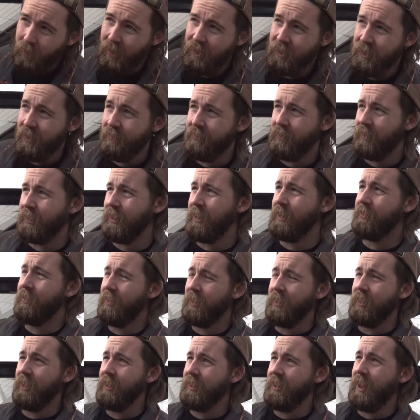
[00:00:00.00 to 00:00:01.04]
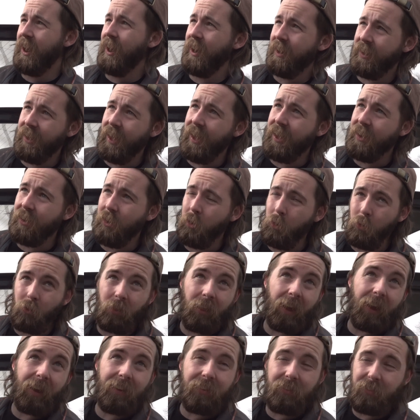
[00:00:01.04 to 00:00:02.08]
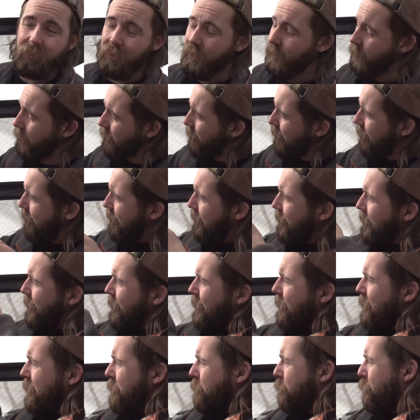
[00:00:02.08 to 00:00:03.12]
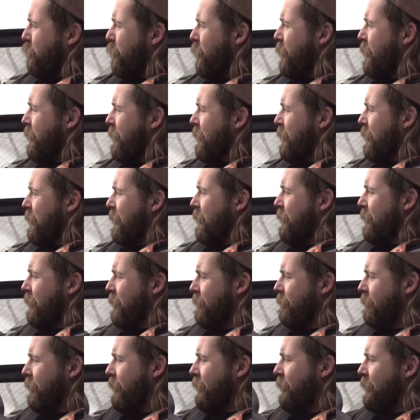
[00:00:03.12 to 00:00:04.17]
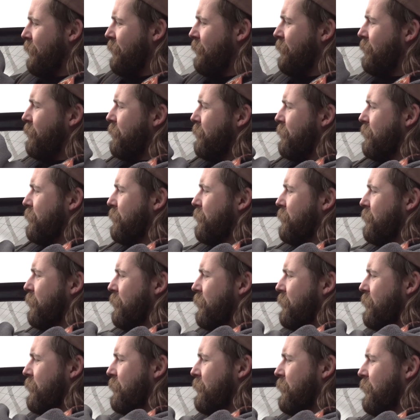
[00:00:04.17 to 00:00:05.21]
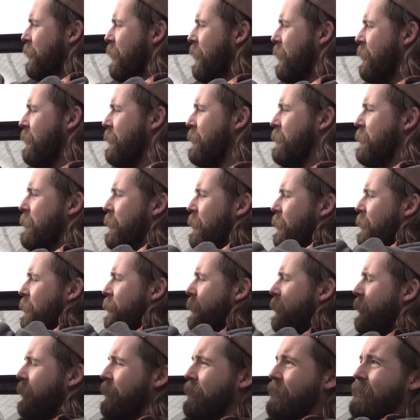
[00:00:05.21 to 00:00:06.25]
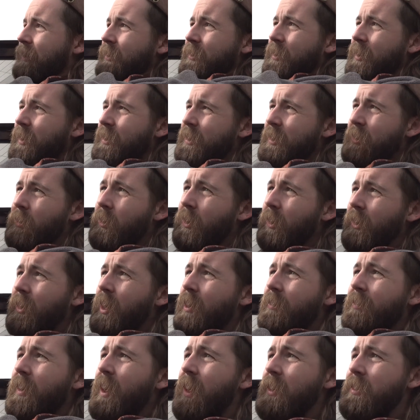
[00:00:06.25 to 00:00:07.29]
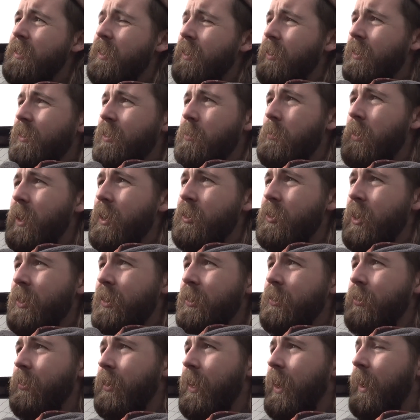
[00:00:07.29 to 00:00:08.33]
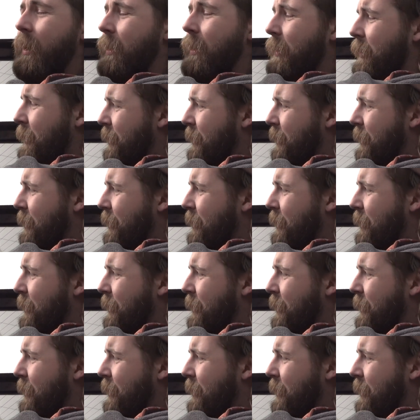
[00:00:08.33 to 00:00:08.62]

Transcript: we actually have to lift the entire gate and hold that. So it's pretty inconvenient. So this is a lot easier and is honestly going a lot faster than when I tried to do that.